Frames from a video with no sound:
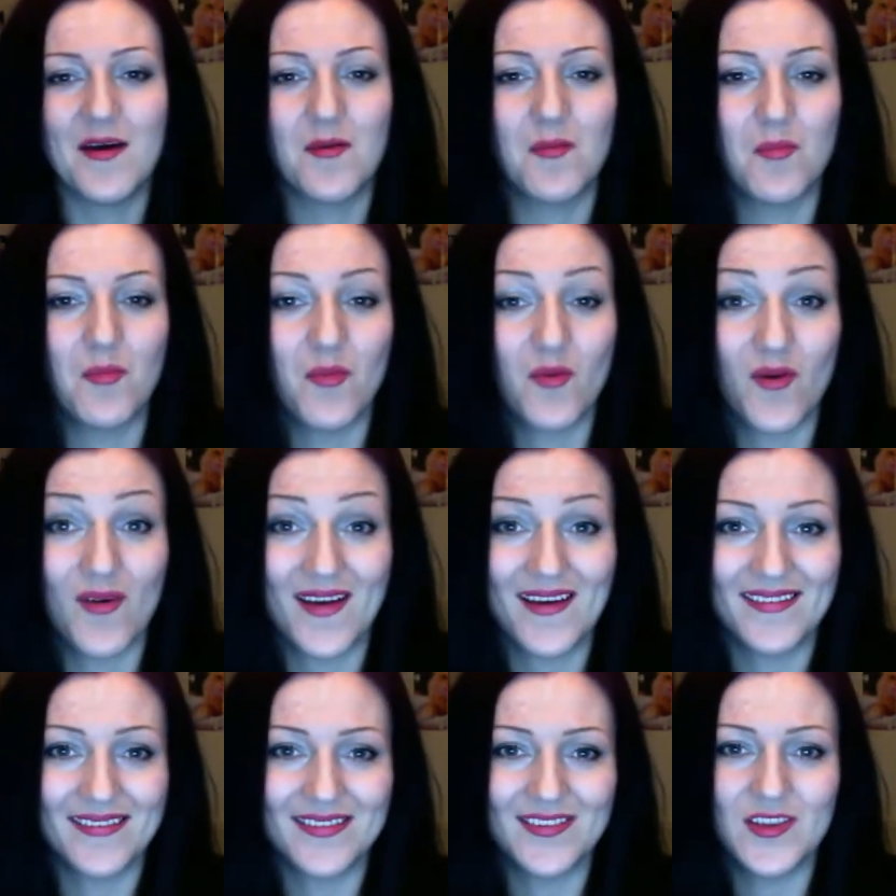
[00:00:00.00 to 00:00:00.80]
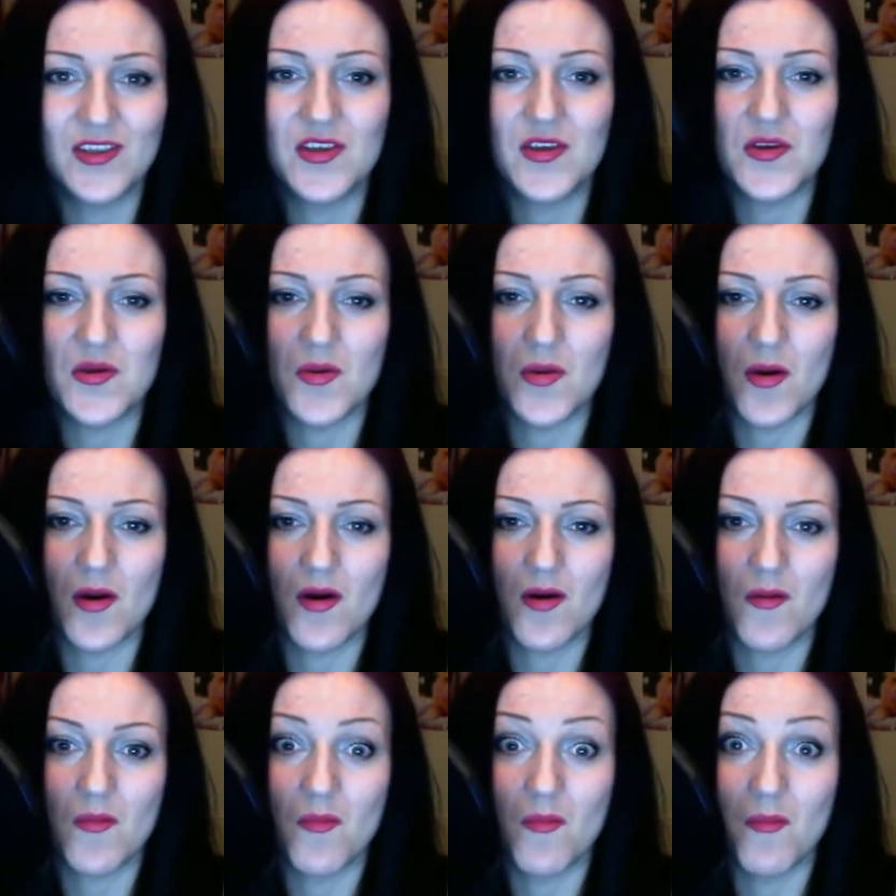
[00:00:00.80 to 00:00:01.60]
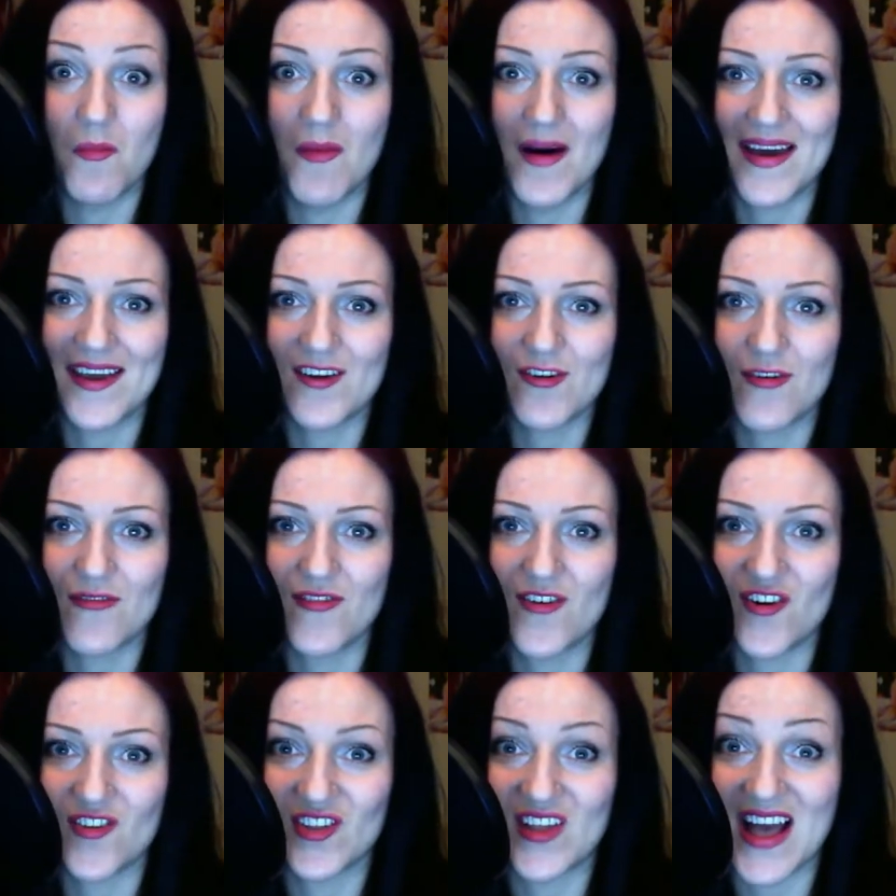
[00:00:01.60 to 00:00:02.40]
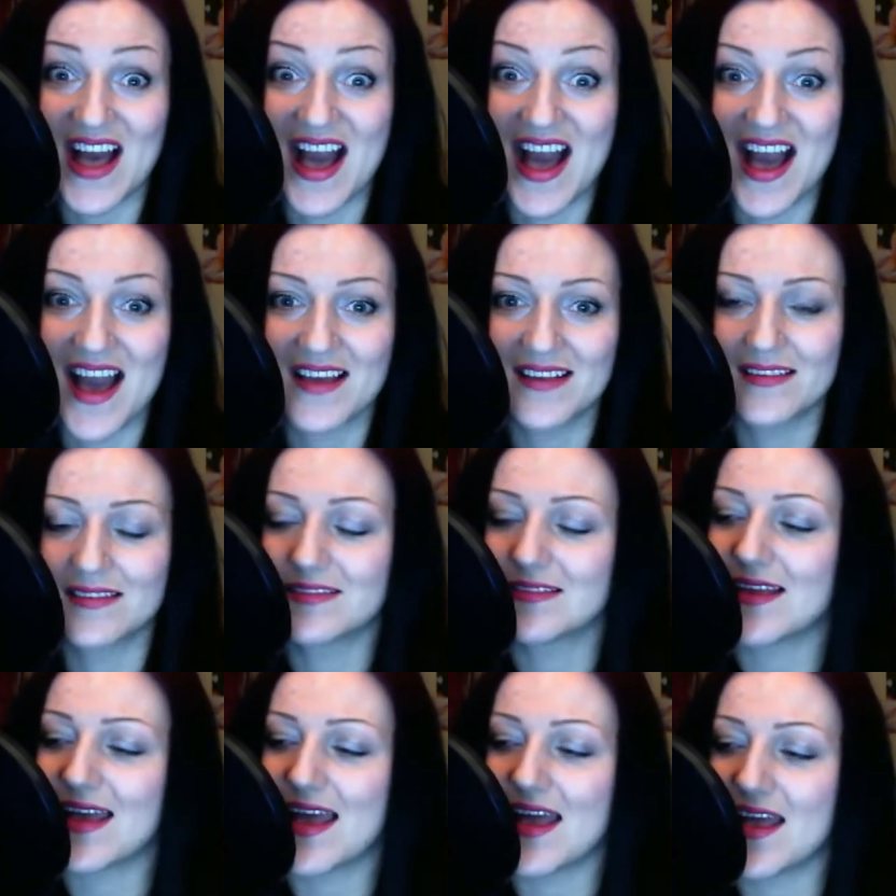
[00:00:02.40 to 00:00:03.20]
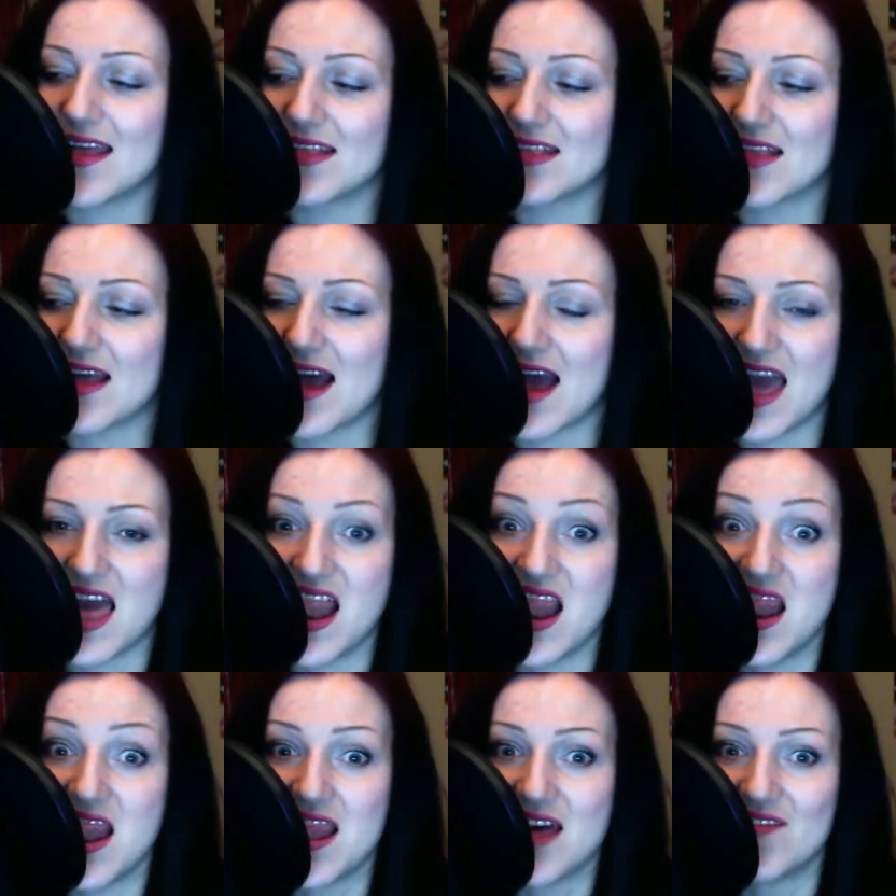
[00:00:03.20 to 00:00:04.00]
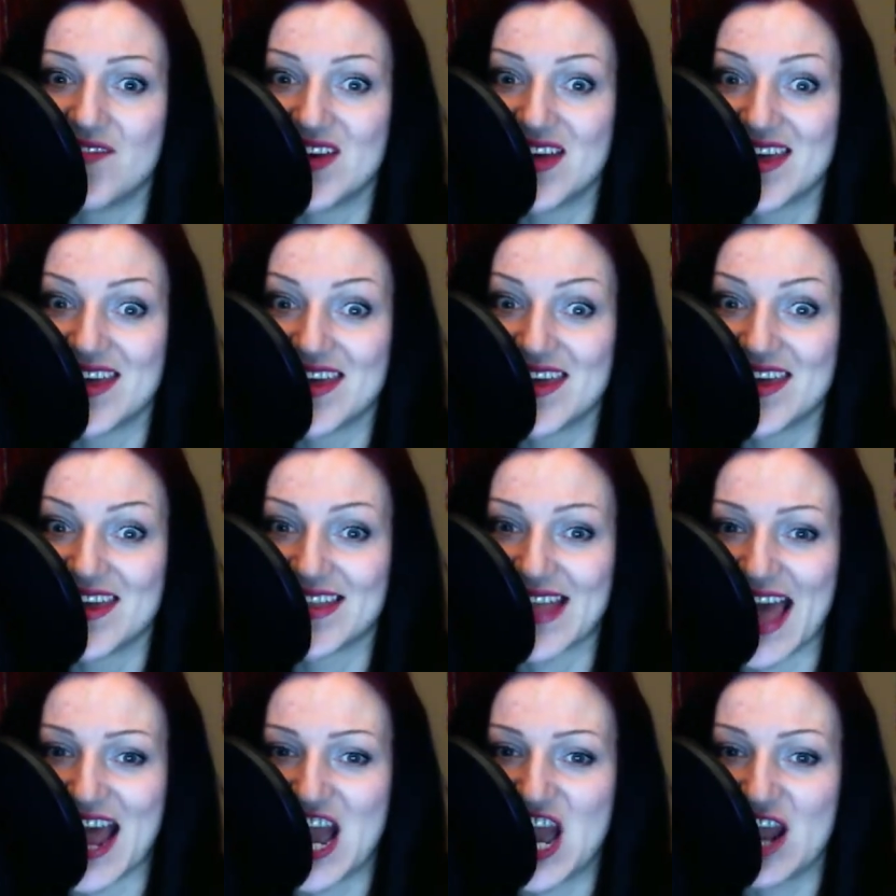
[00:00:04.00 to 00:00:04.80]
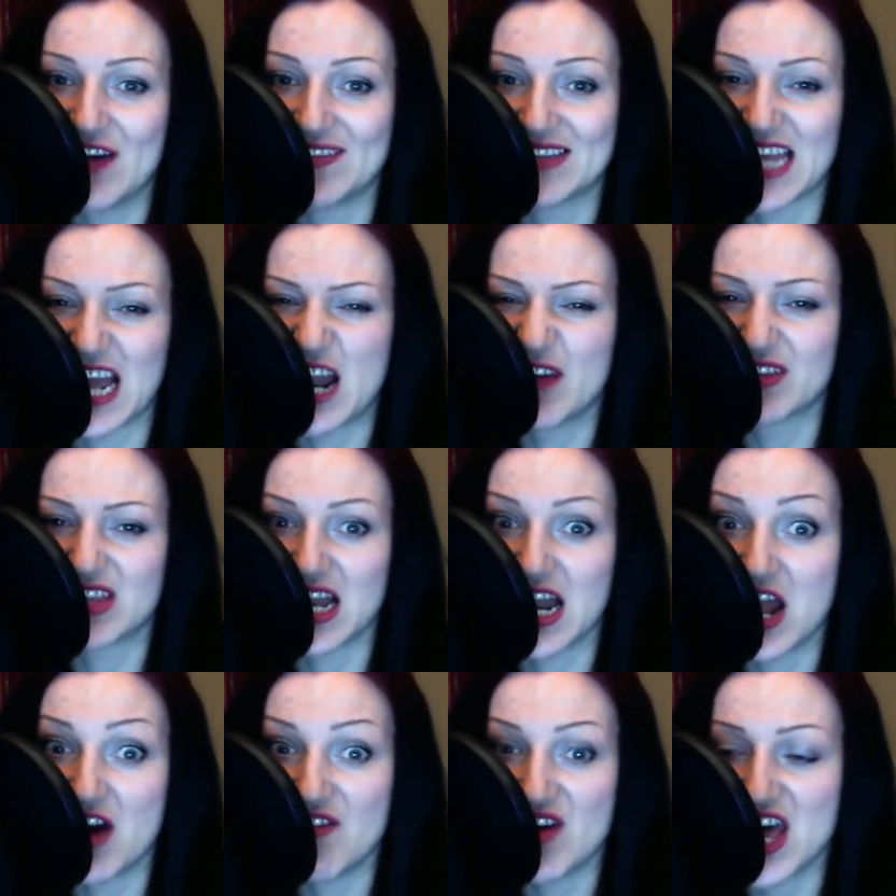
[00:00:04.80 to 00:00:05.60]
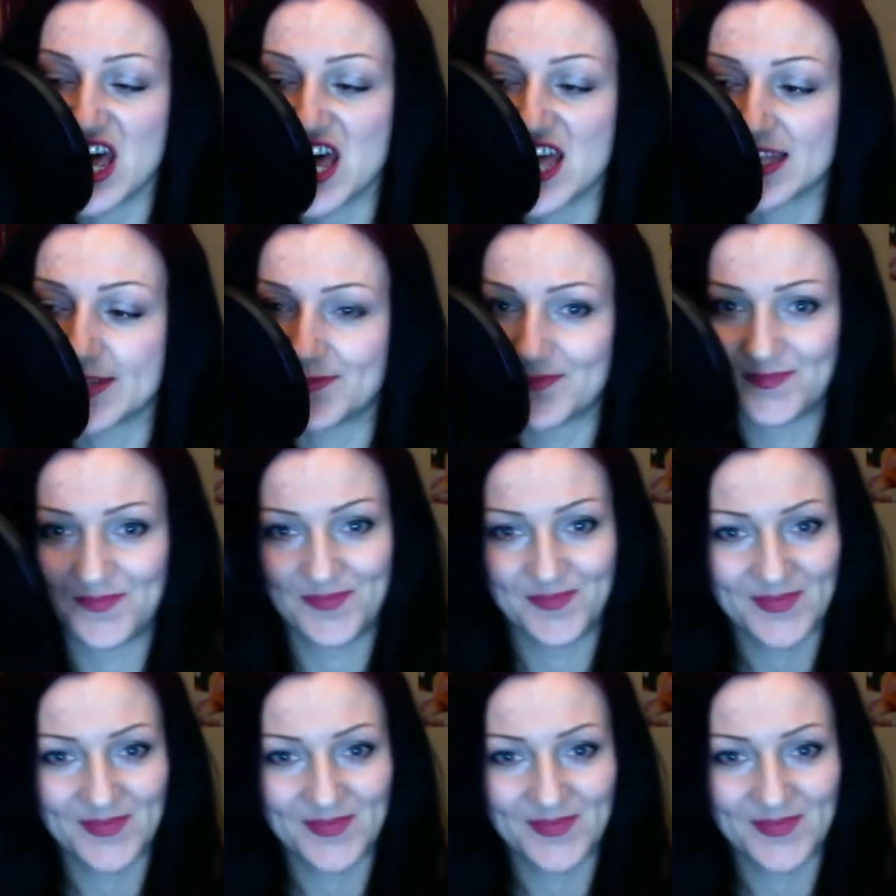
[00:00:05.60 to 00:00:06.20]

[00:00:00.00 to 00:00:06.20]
brand new microphone, guys, and I love it. I love it. I love it. I love it.